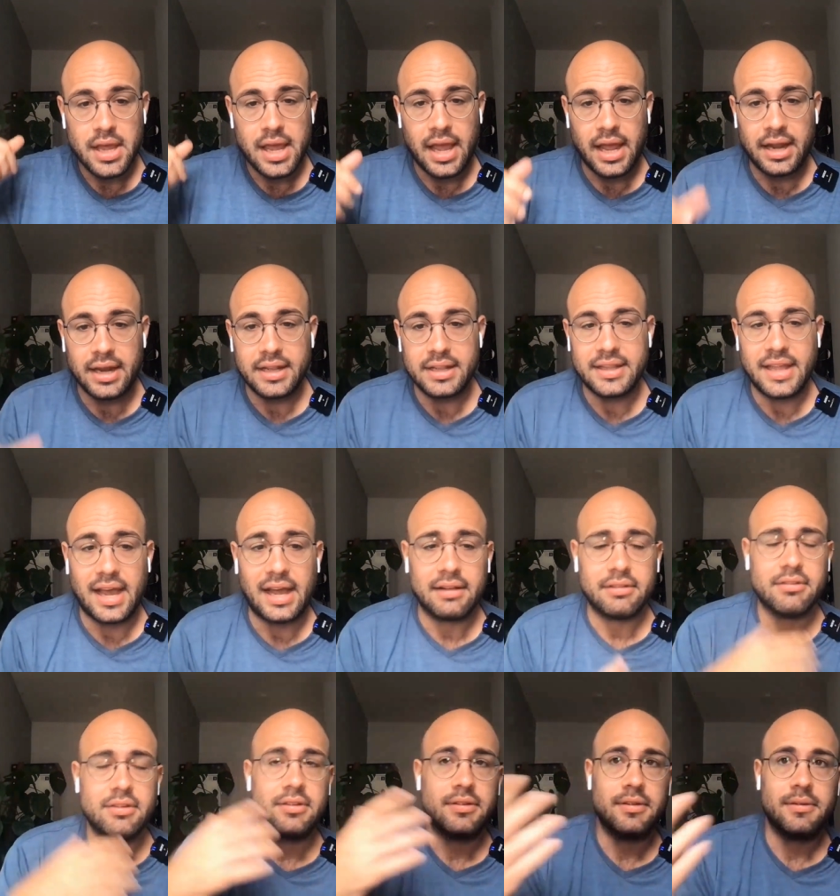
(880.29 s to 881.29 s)
And
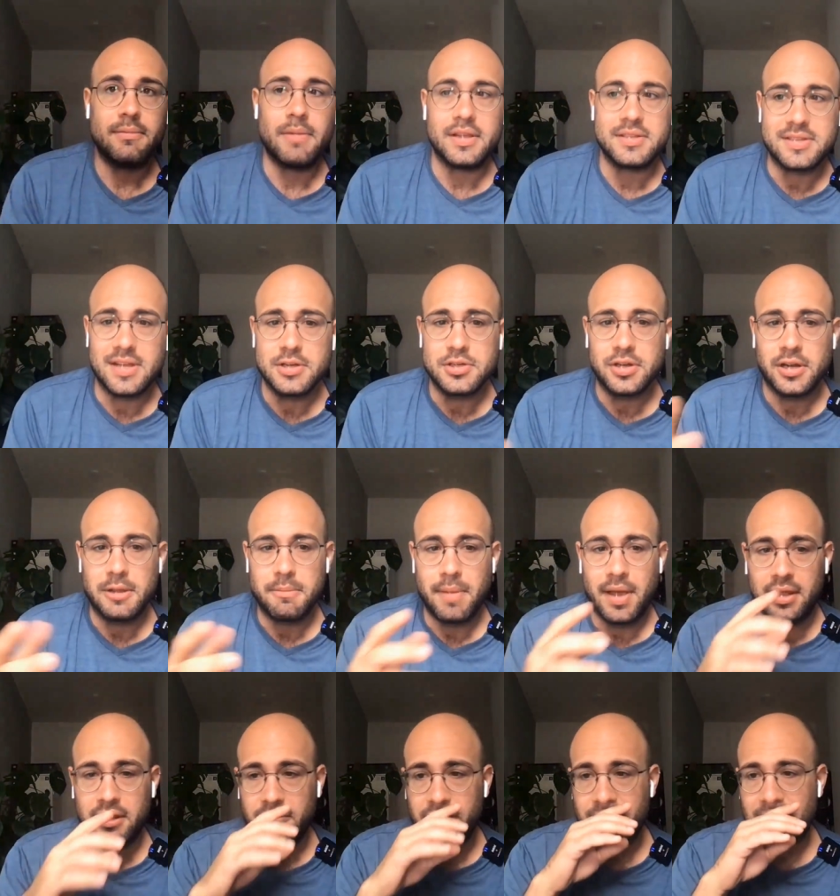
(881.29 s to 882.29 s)
that essentially
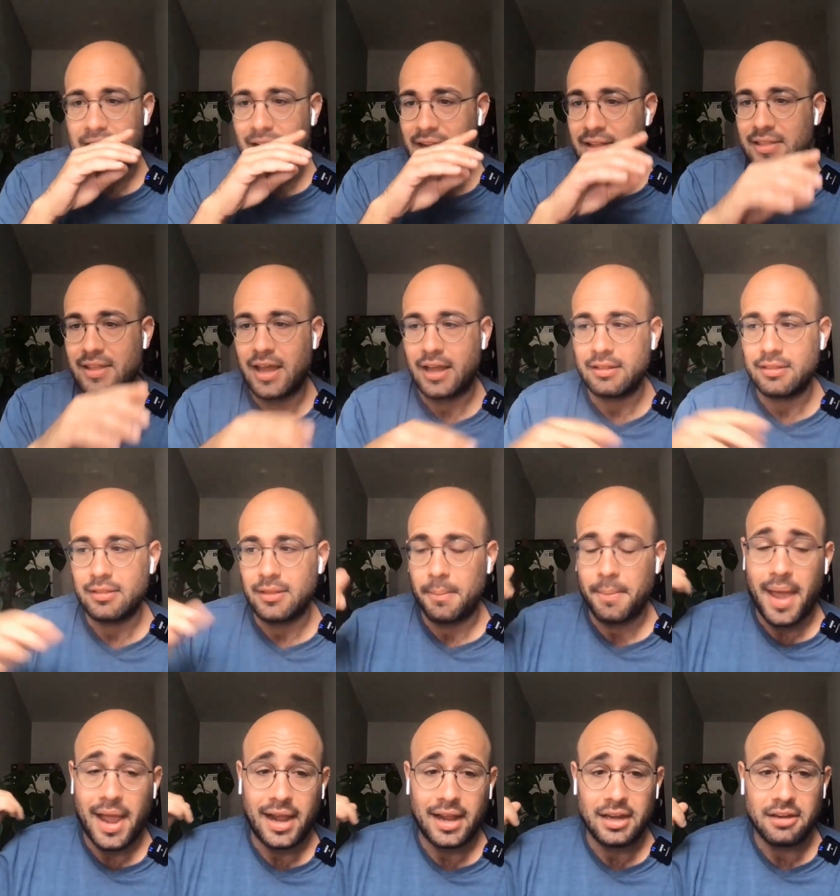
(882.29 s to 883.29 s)
made the fact that the
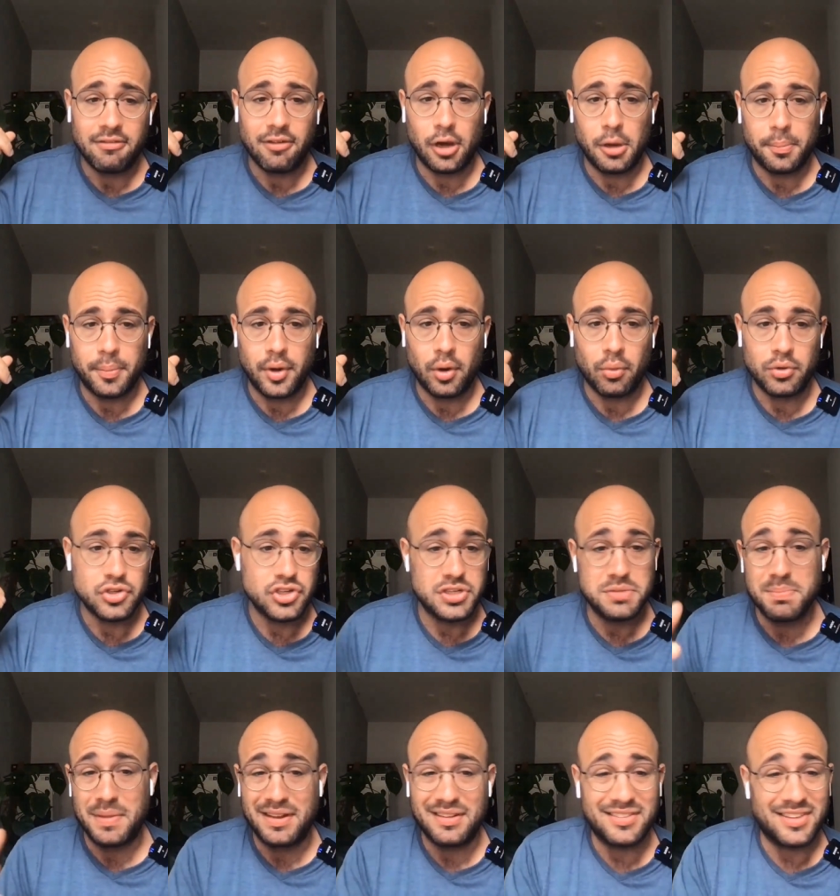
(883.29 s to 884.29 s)
backend developer will
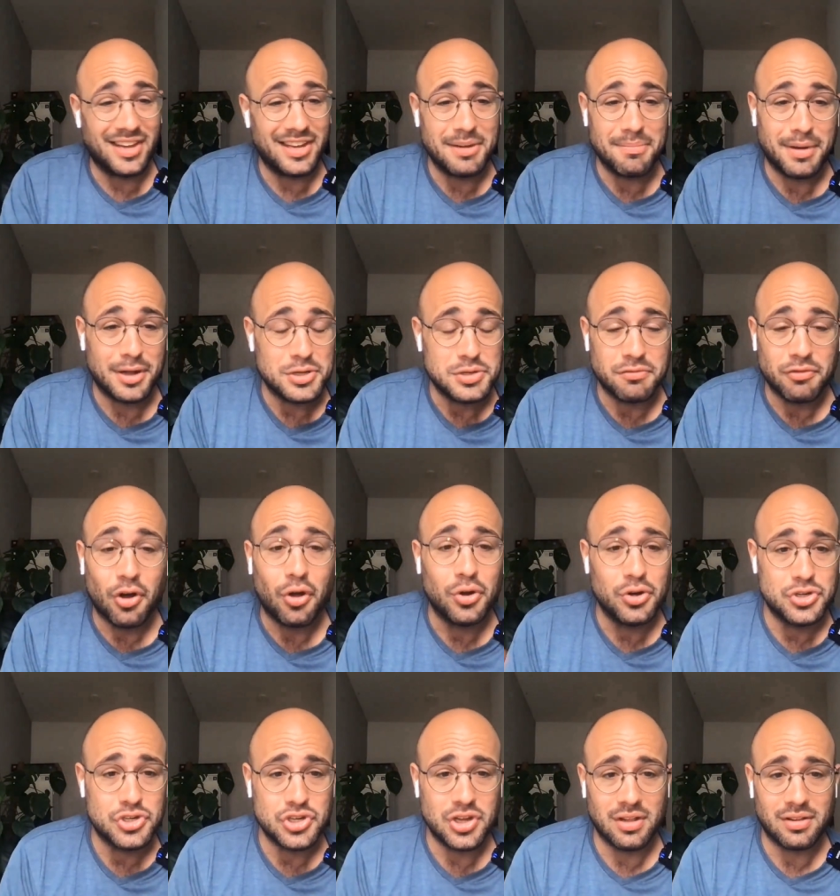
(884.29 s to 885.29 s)
just maintain a bunch of
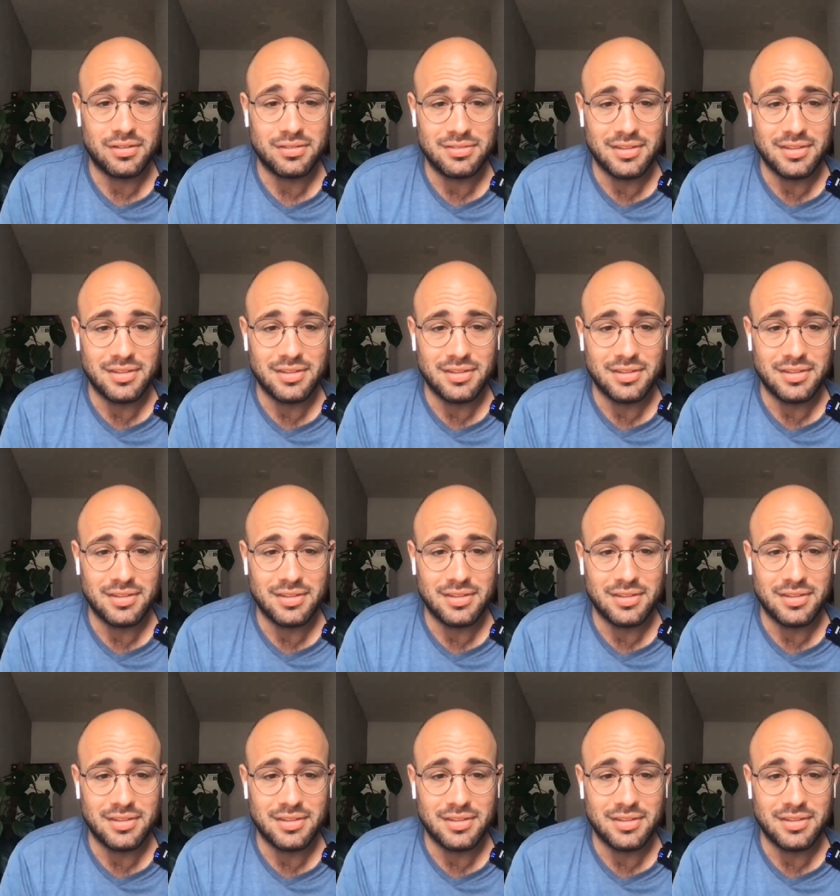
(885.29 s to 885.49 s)
old shit